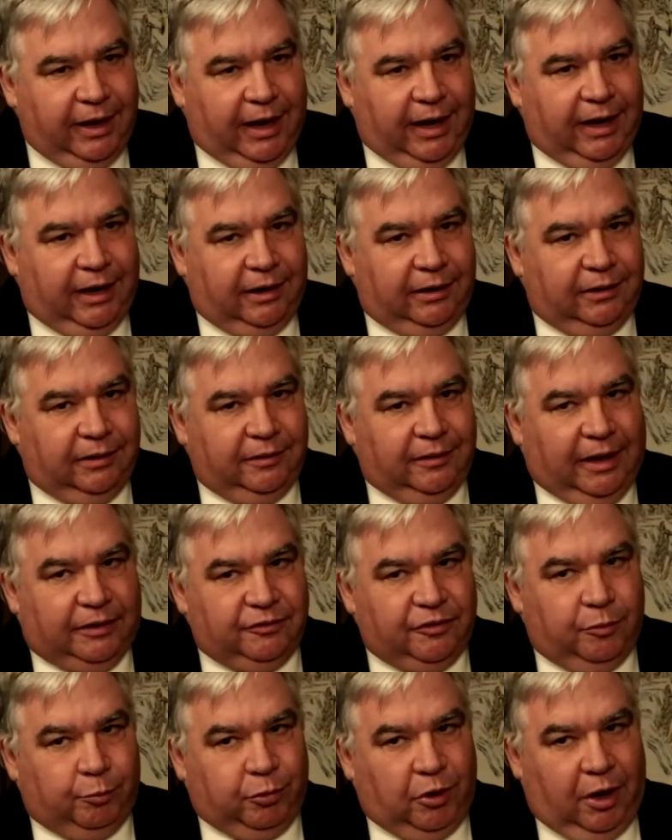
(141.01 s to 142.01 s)
And
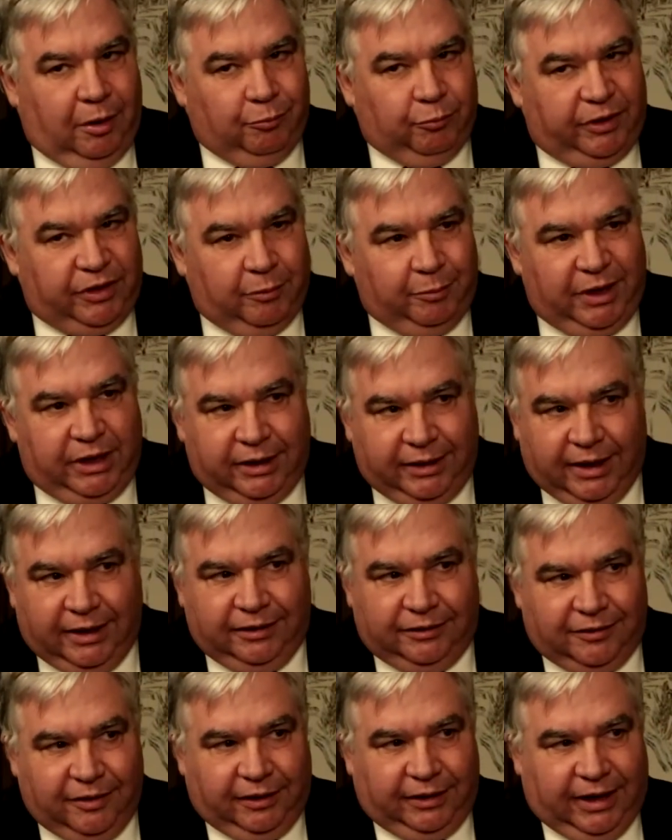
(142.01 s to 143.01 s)
that's the problem. When the media get
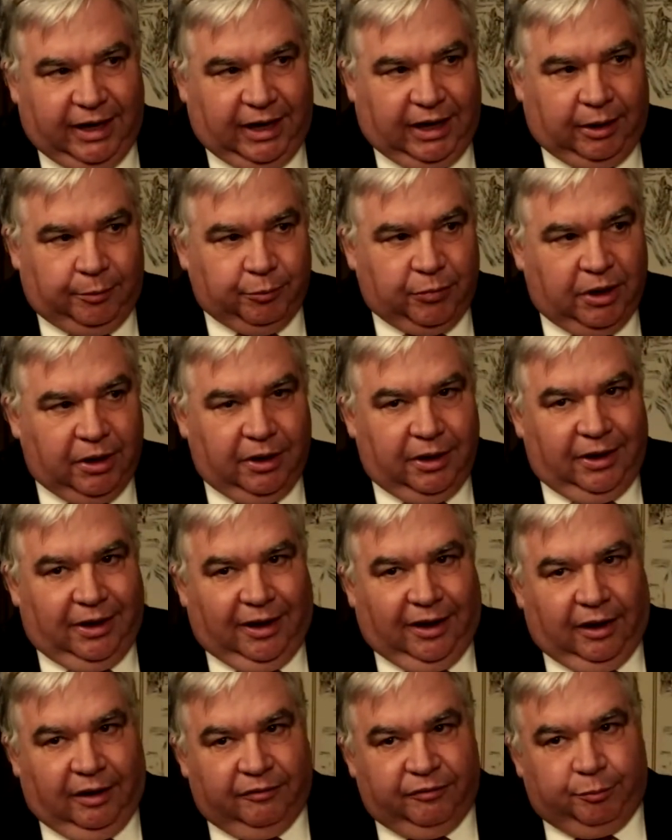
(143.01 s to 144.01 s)
into the game
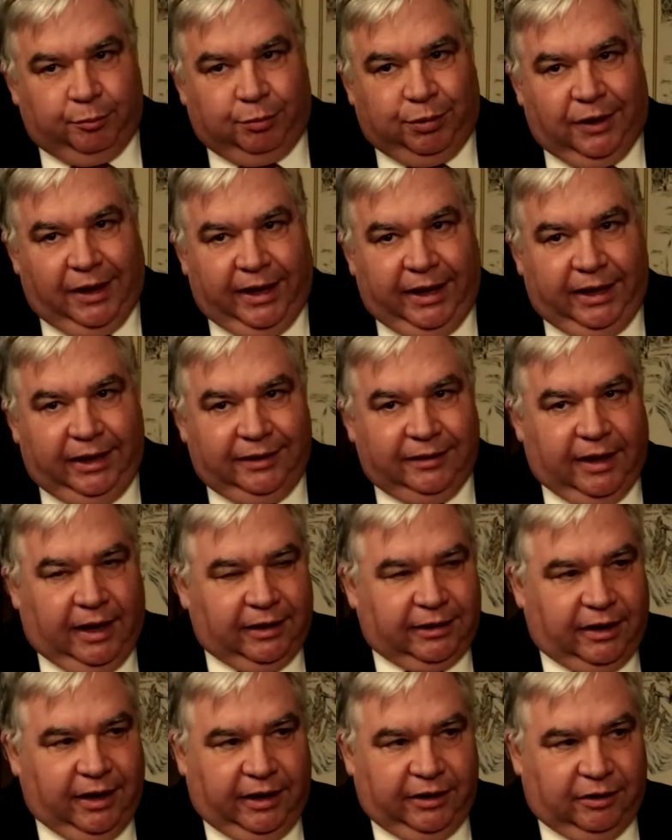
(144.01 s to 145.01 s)
of playing
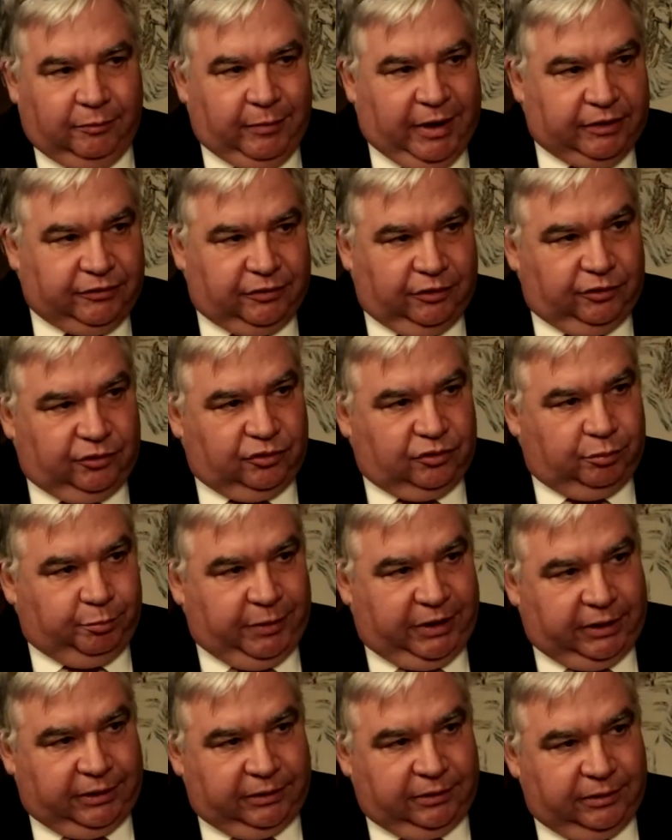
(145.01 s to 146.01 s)
that kind of message
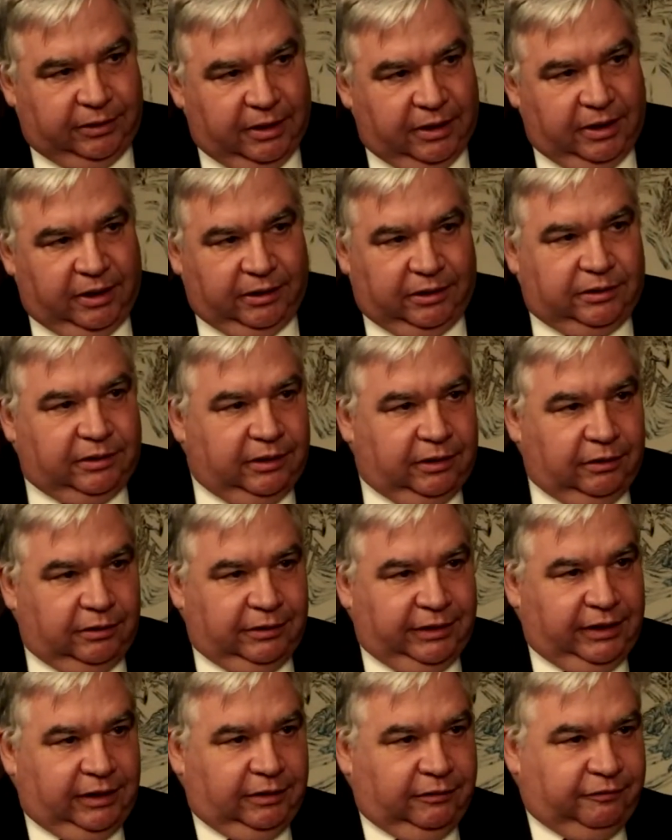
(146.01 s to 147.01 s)
spin,
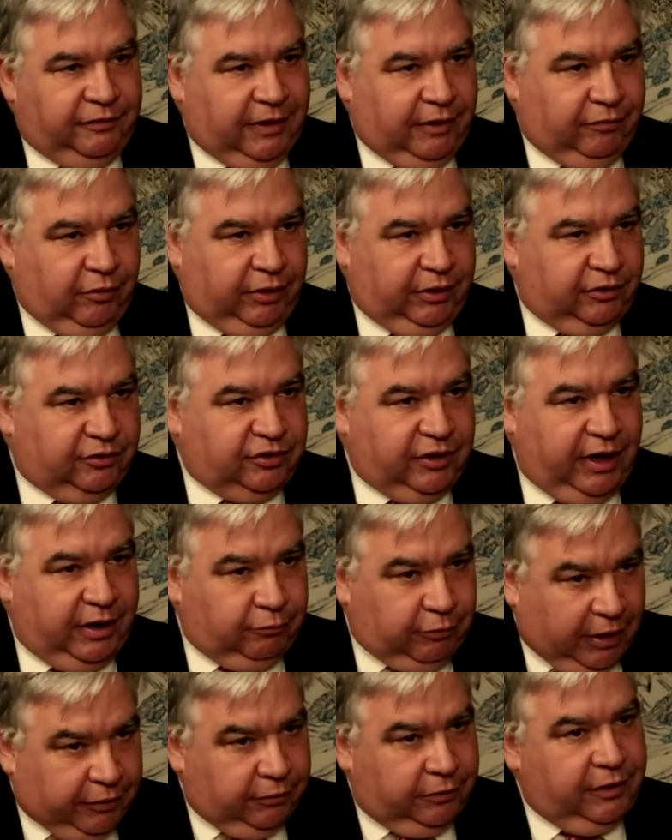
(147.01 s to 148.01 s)
clearly favoring a side,
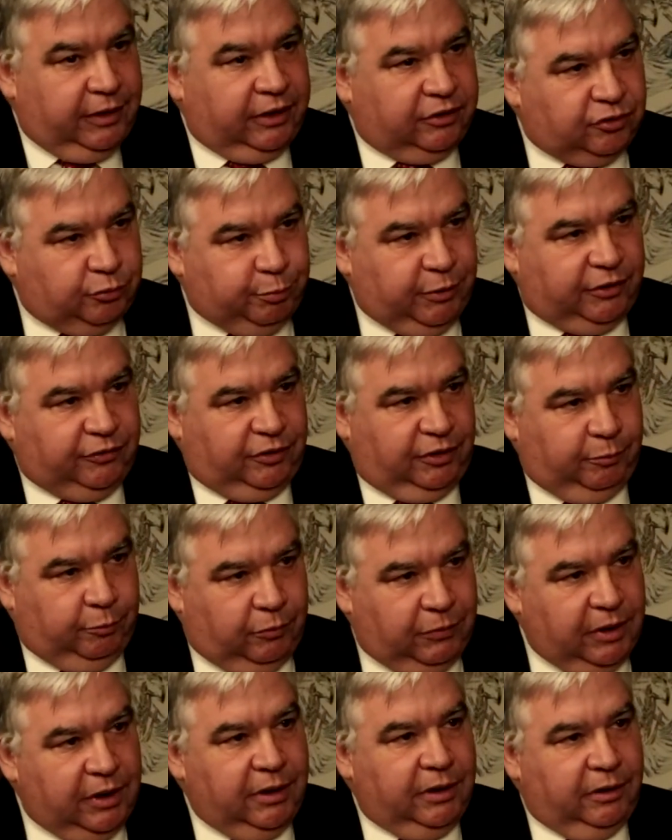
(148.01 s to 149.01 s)
rather than expressing
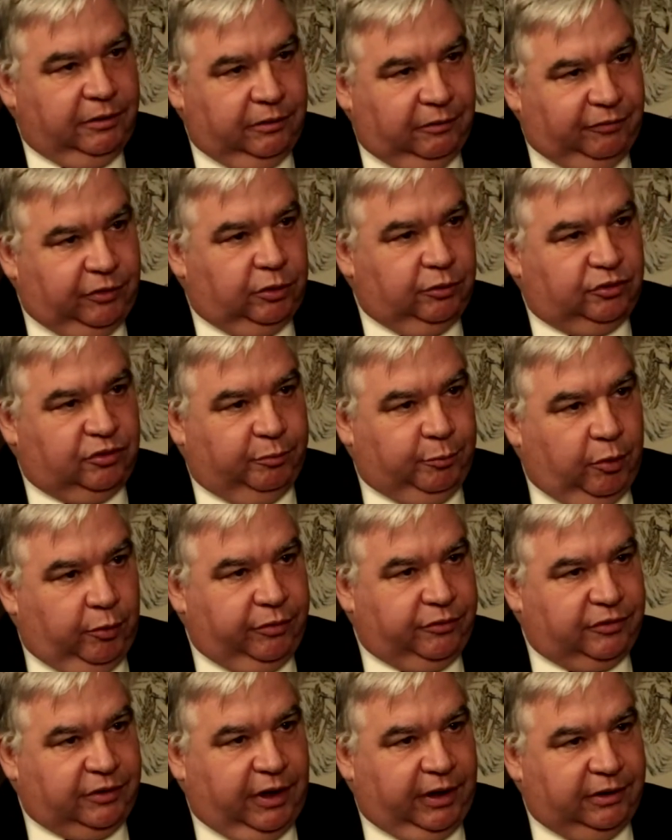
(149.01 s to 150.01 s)
the views of
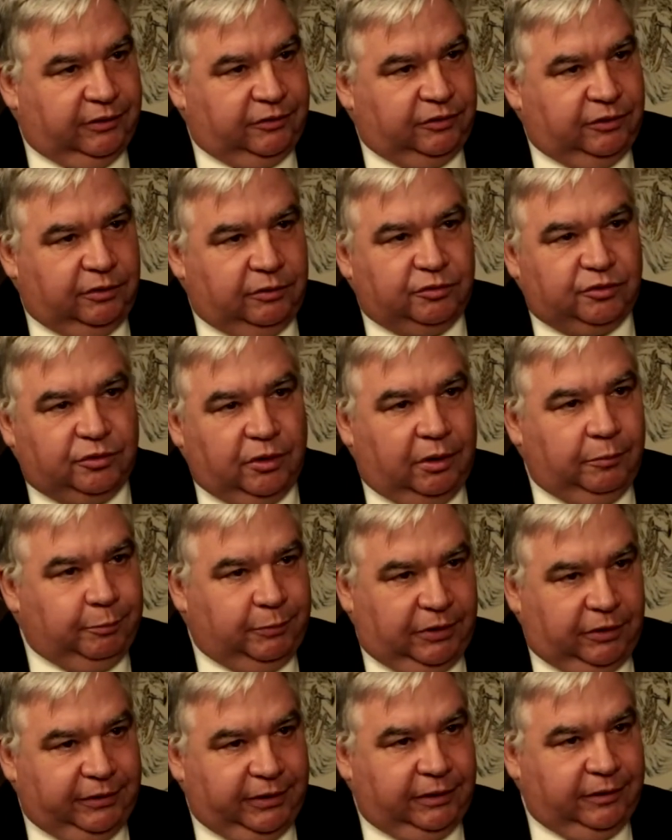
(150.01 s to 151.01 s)
both sides, you start
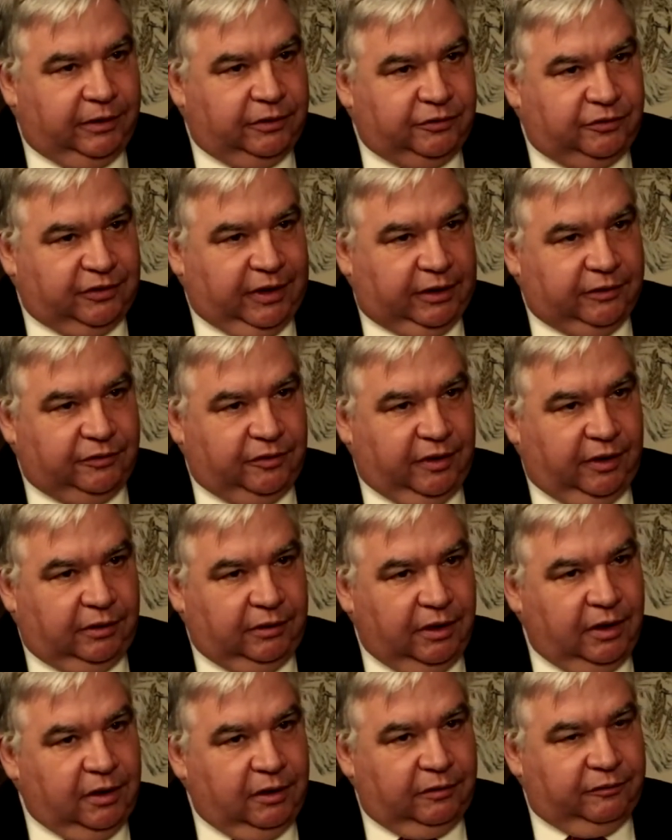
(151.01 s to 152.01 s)
building this sense that
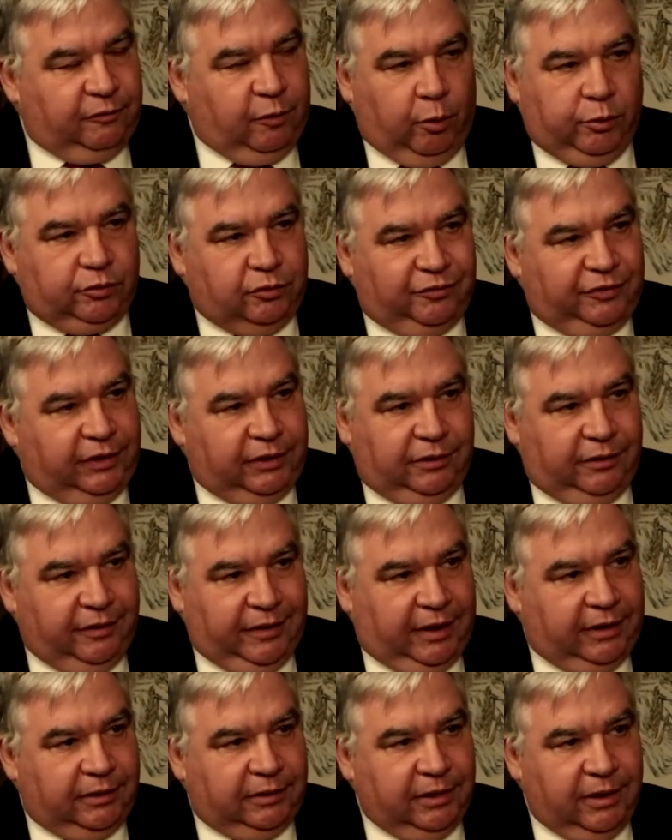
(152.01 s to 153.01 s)
folks feel
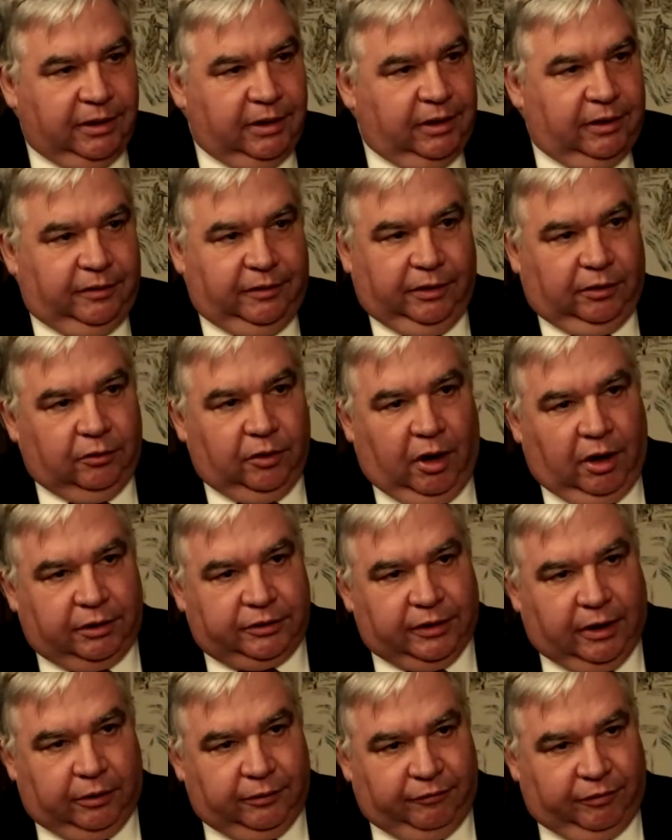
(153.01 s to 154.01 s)
that they're
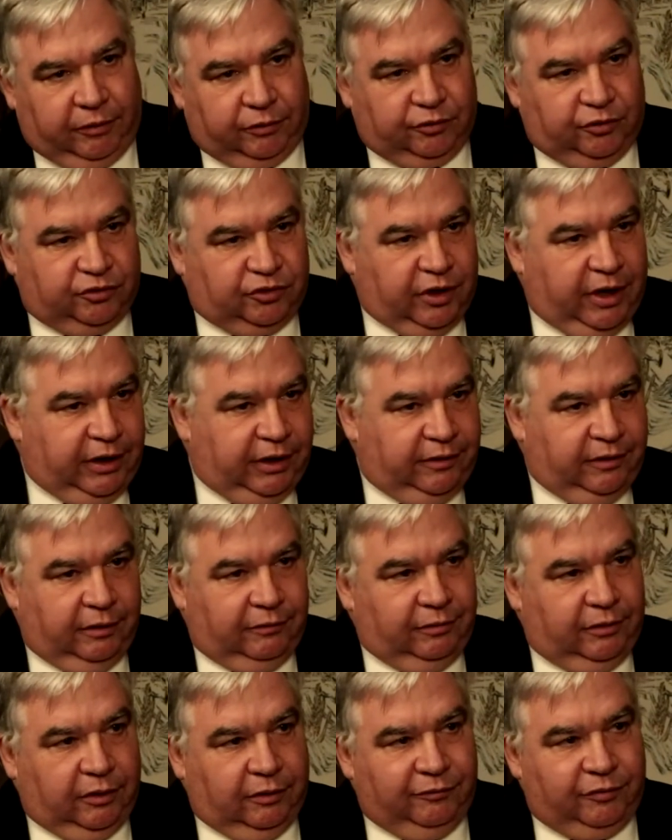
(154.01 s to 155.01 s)
locked out of their society,
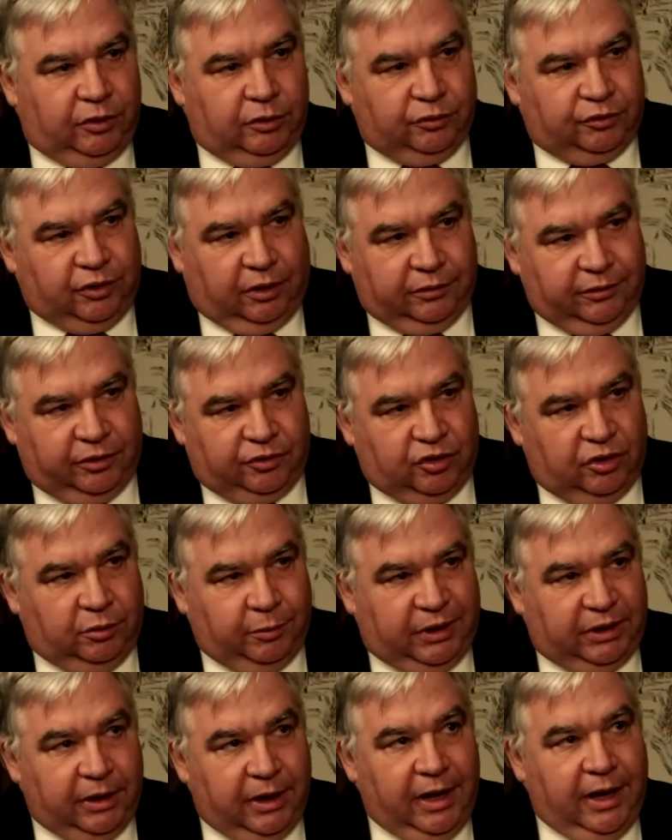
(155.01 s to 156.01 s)
that their views aren't
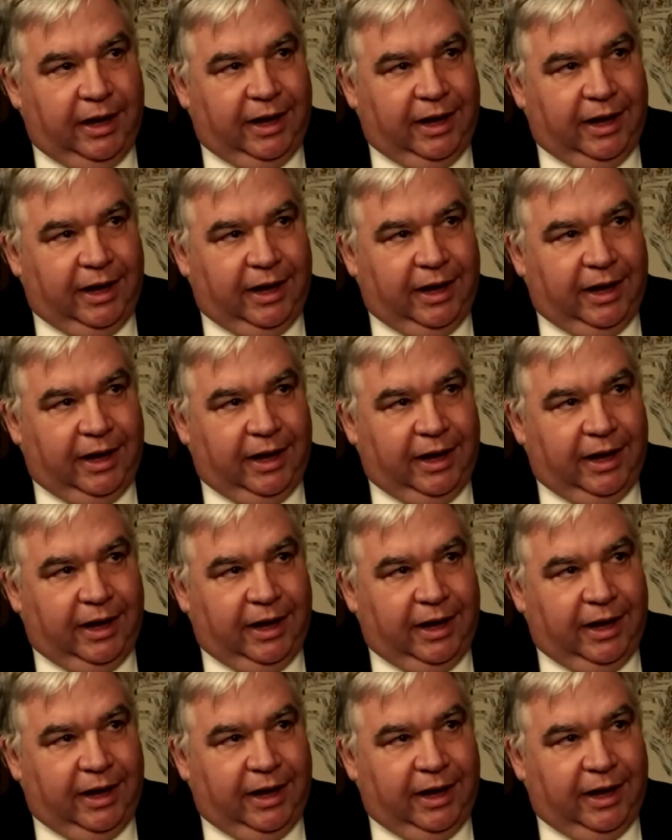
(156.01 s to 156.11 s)
legitimate.